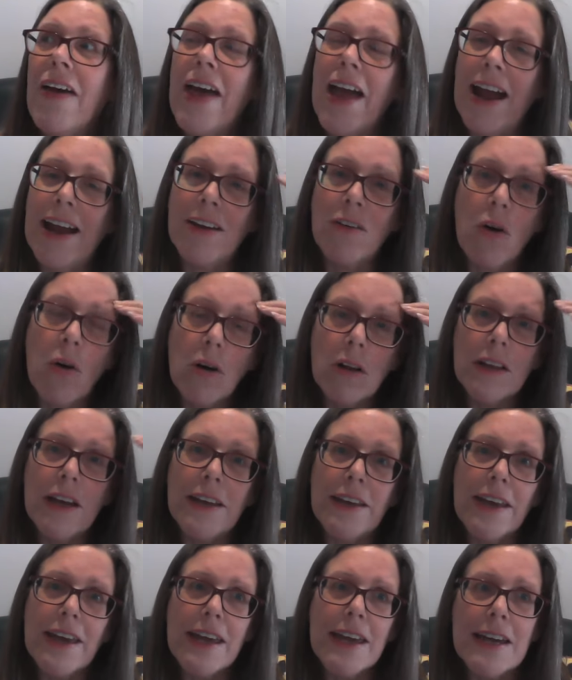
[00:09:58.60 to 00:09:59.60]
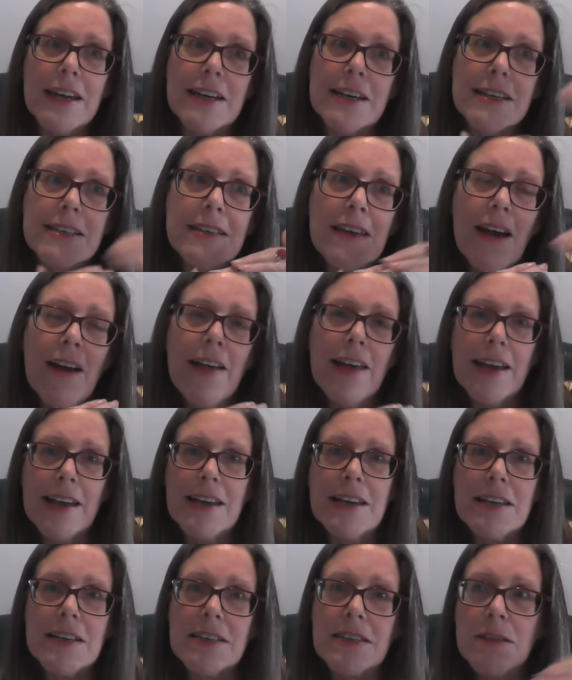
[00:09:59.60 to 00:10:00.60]
and all it hears
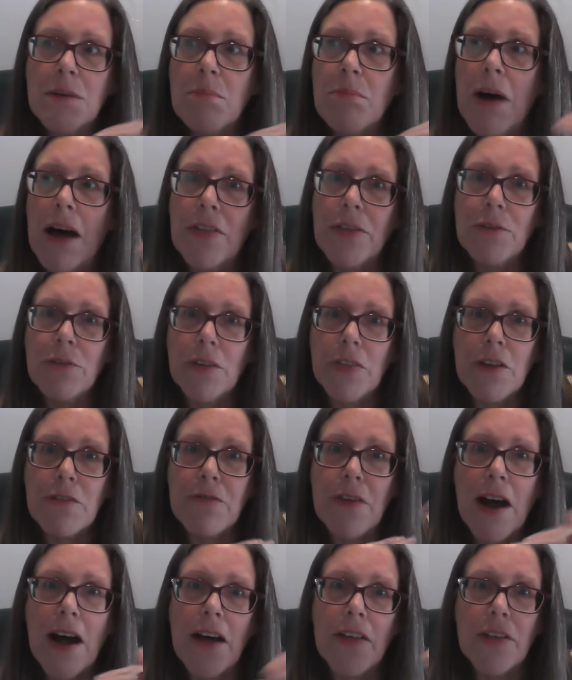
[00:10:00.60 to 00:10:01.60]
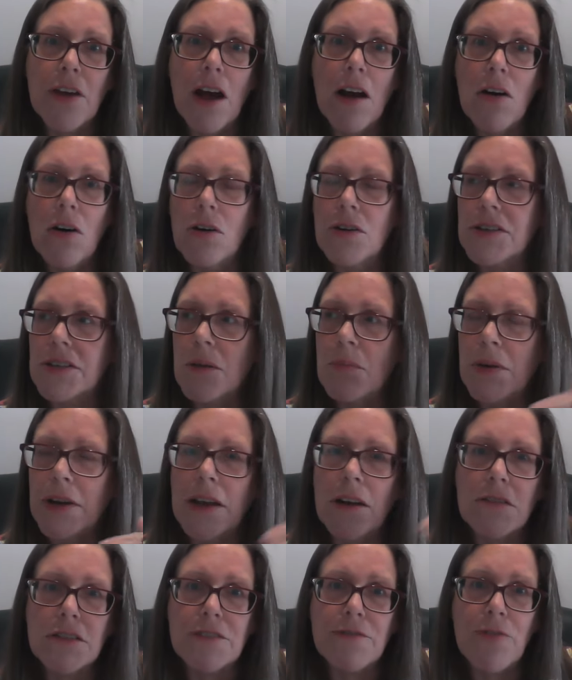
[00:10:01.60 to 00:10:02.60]
is the mother and the father or somebody else